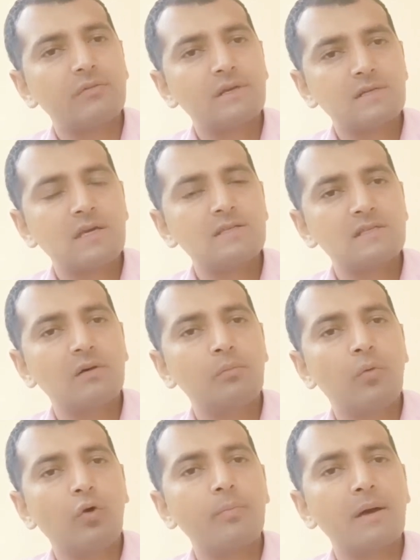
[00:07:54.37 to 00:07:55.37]
which has some
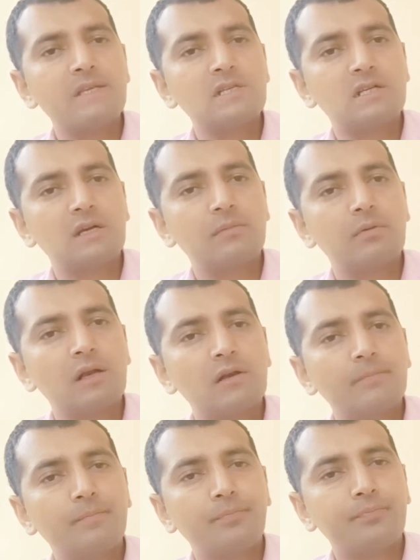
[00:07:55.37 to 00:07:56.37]
more
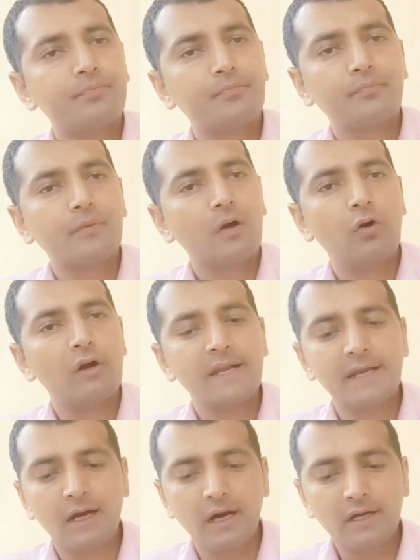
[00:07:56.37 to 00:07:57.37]
vegetable
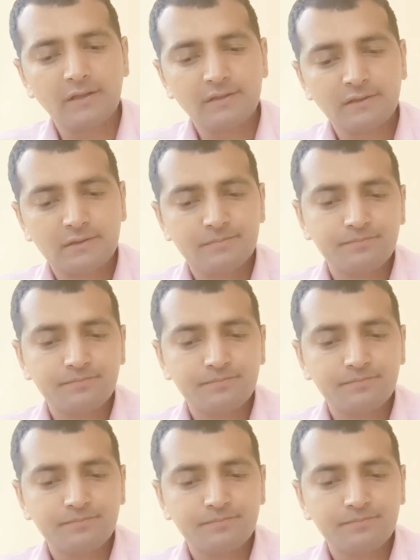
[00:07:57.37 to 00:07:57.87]
already cut.